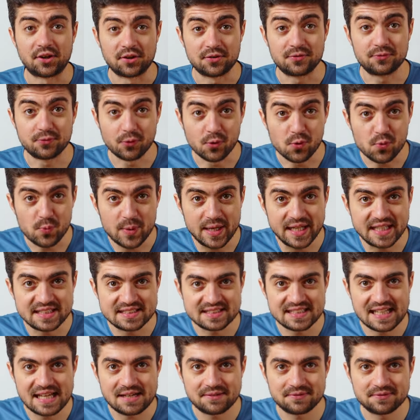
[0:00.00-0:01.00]
are 4
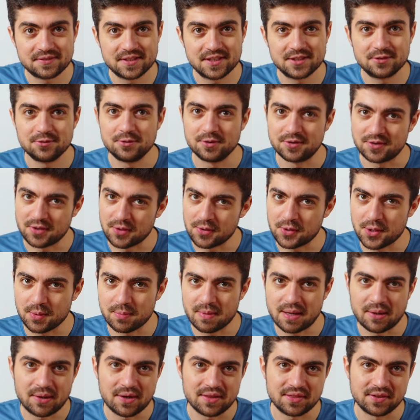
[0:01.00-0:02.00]
weeks left to the Tokyo
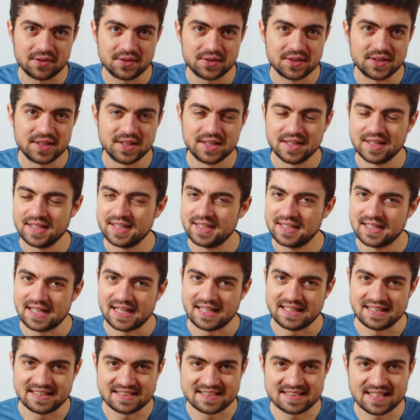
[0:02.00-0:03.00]
Marathon,
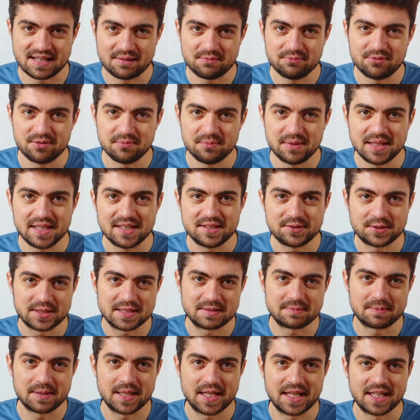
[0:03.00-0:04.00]
and it's time for me to
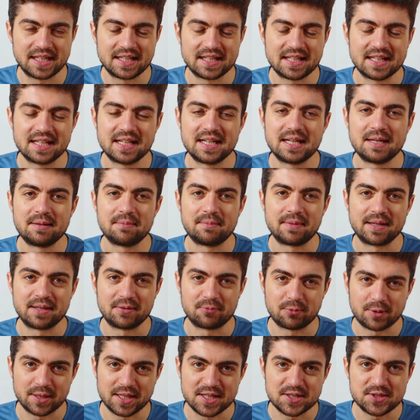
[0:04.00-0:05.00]
explain my
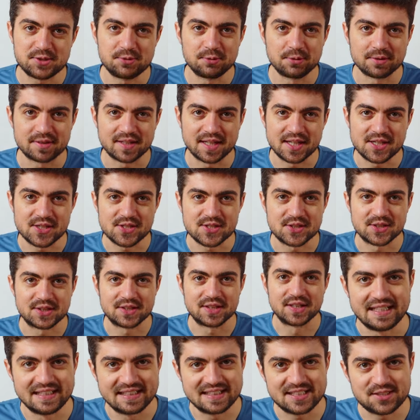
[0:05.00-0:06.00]
running shoe rotation
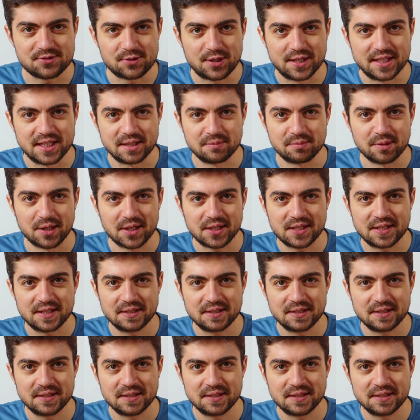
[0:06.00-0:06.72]
in this training block.